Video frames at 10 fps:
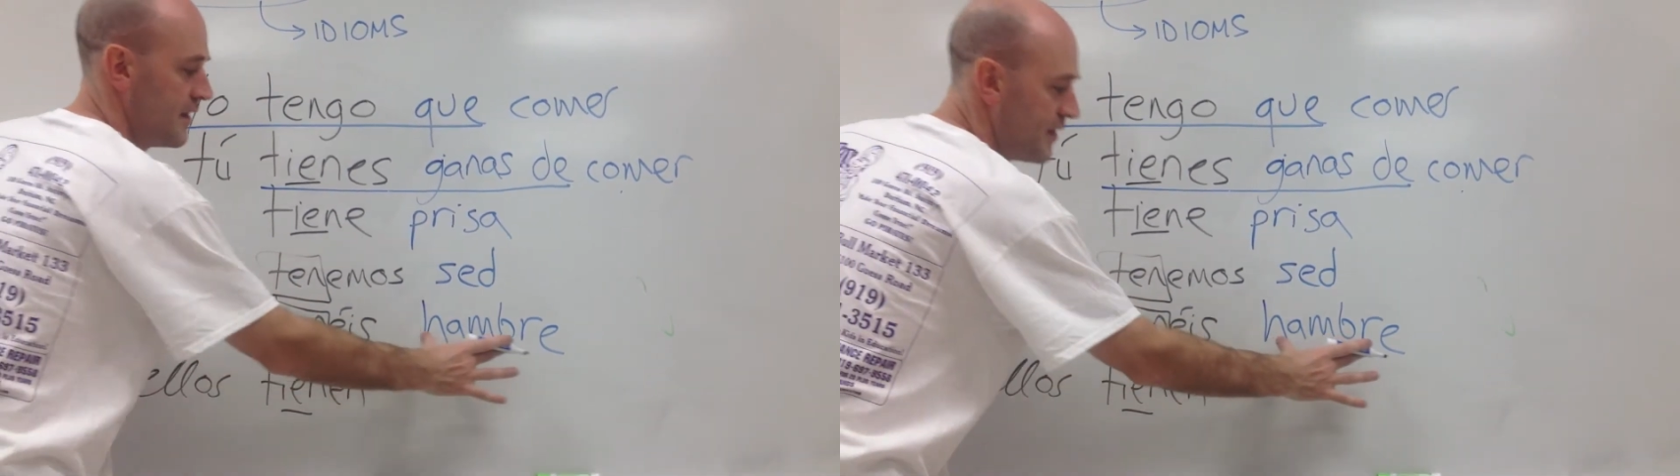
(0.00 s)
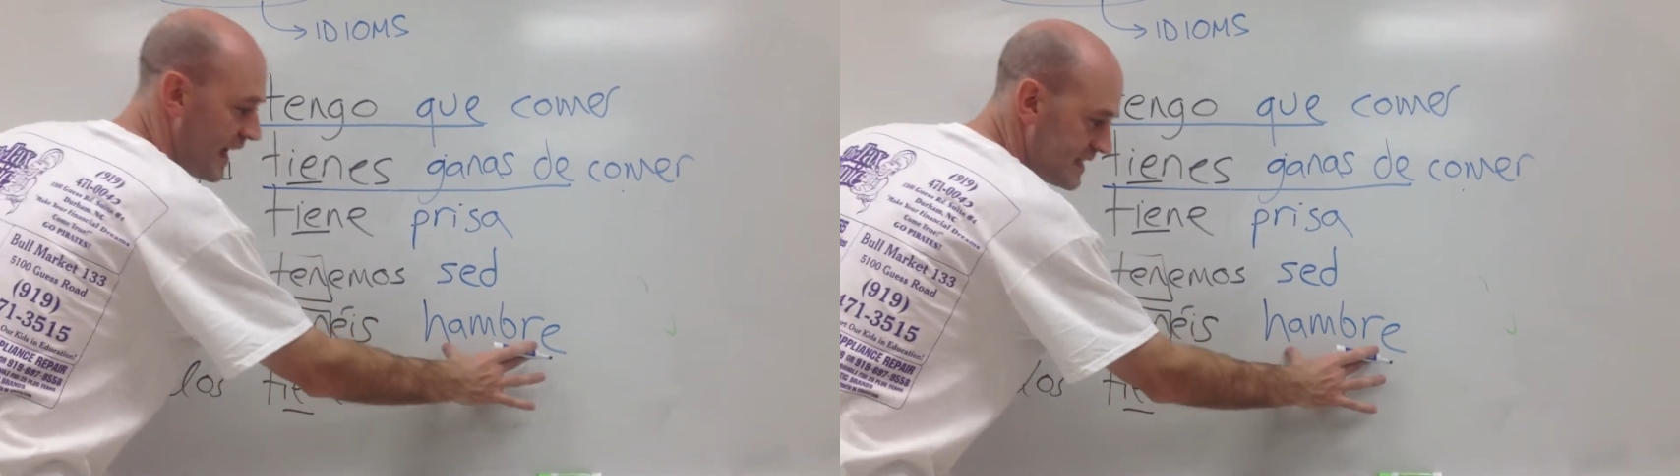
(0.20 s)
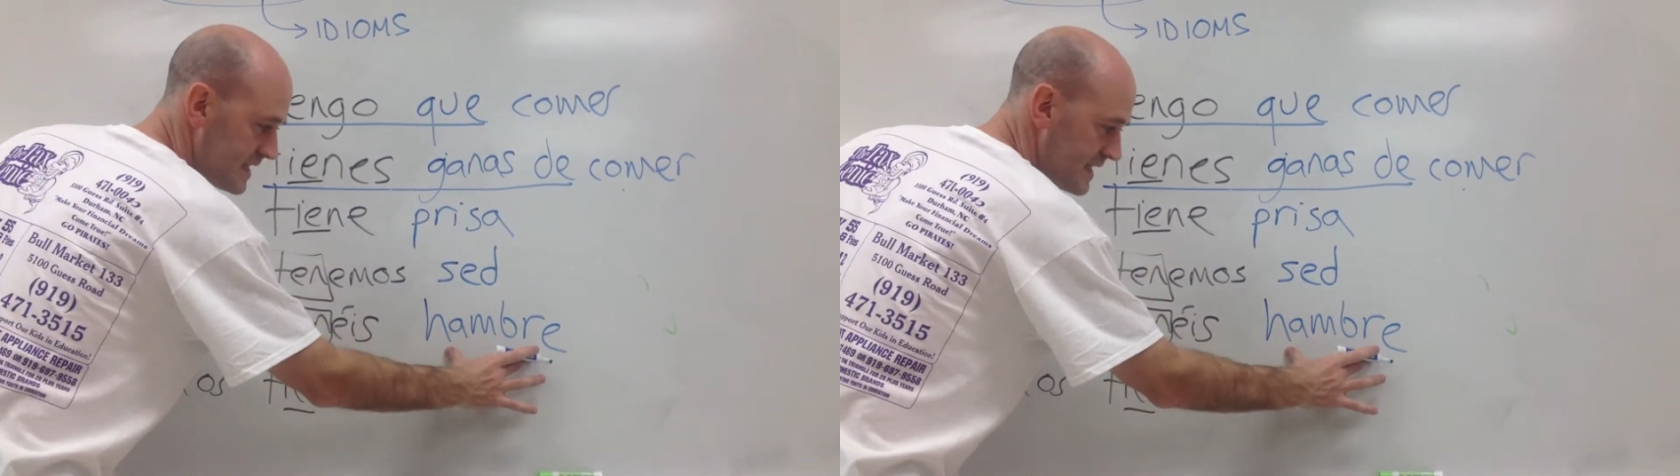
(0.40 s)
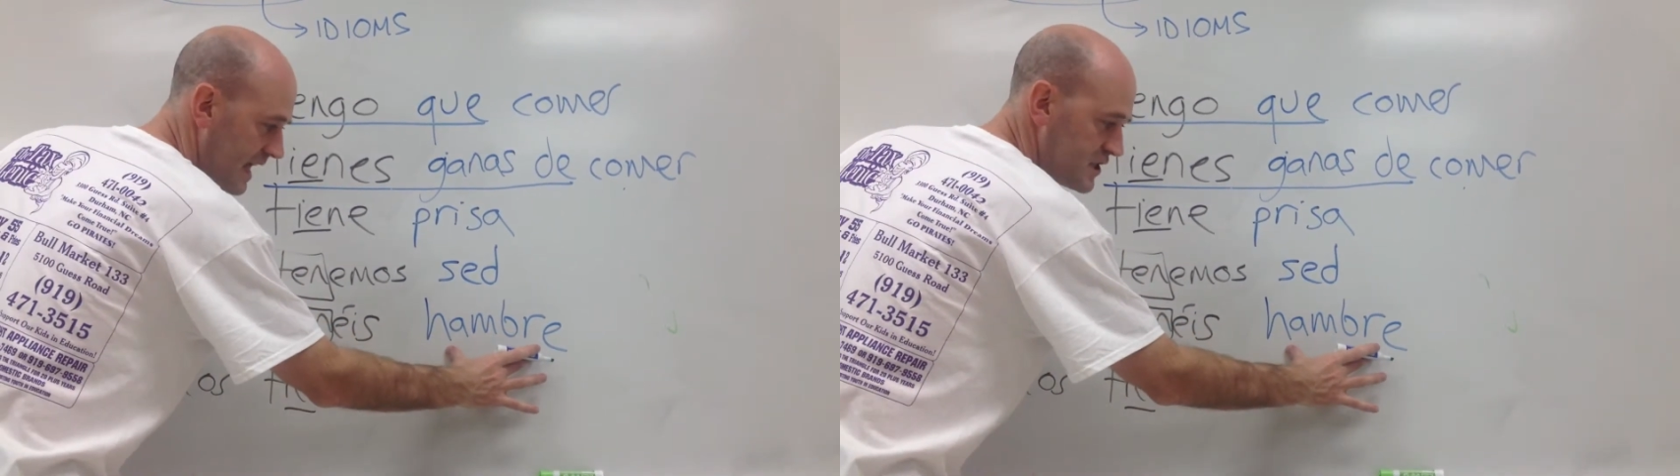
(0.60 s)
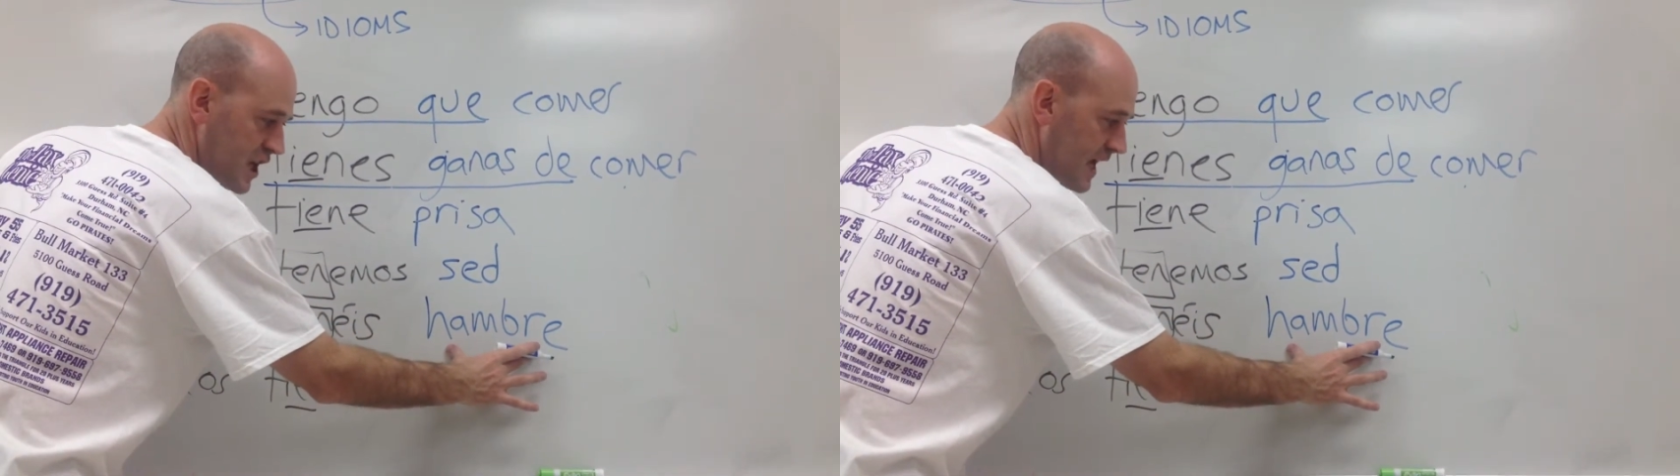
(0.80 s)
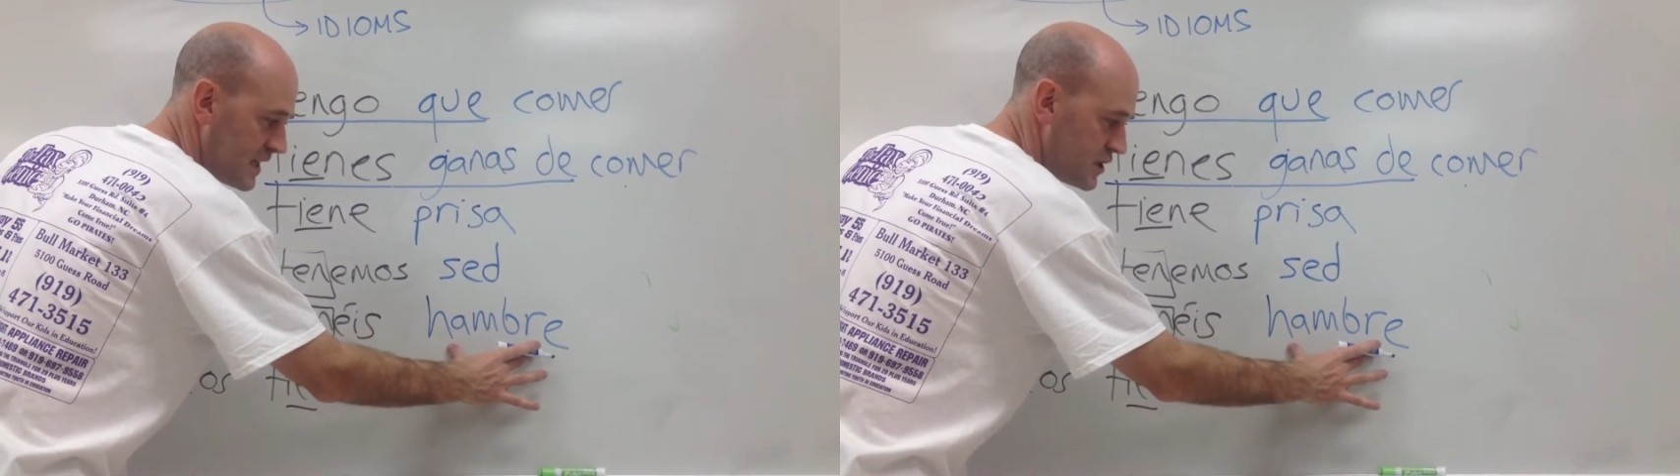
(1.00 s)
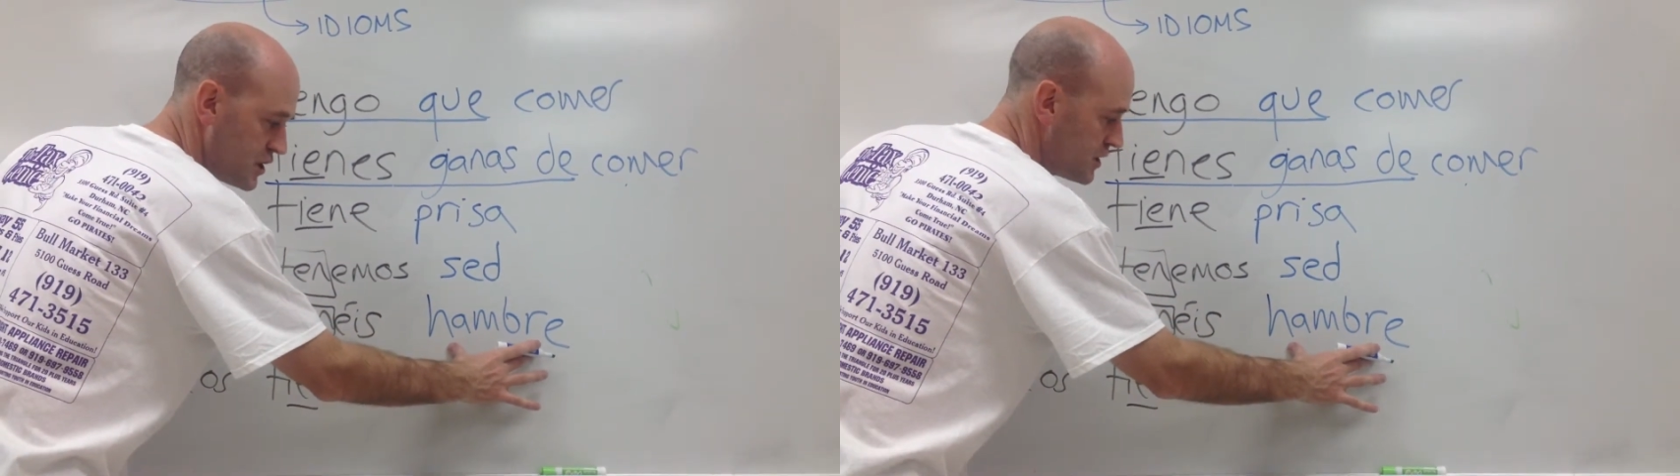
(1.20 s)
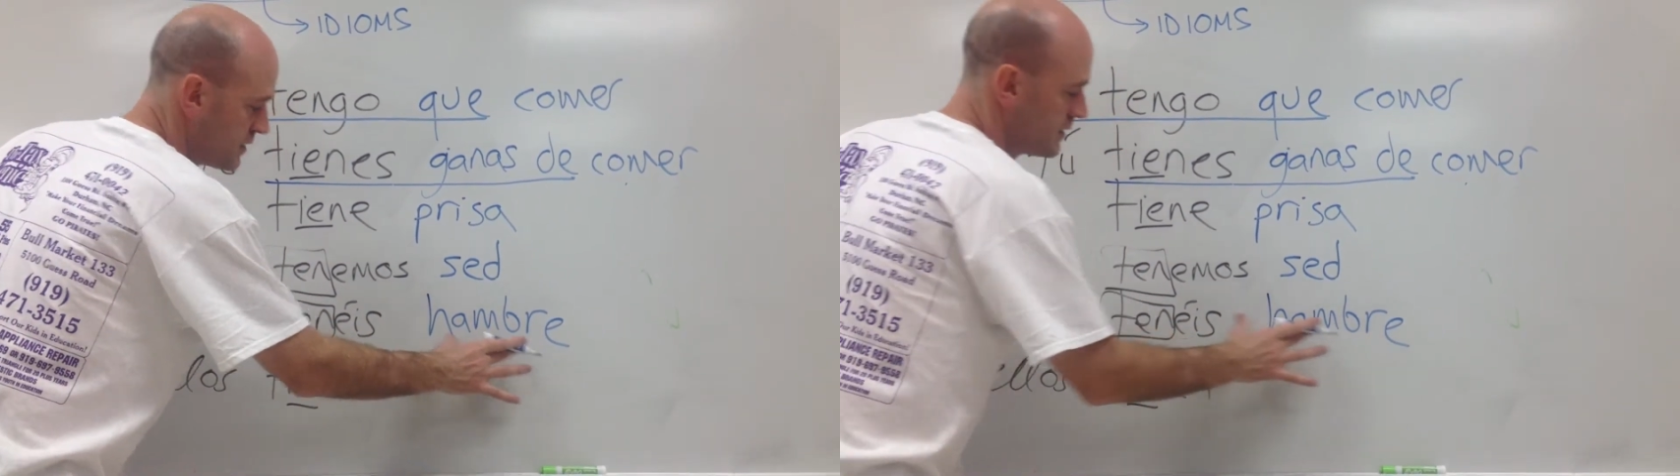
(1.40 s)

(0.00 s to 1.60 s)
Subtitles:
That does not change.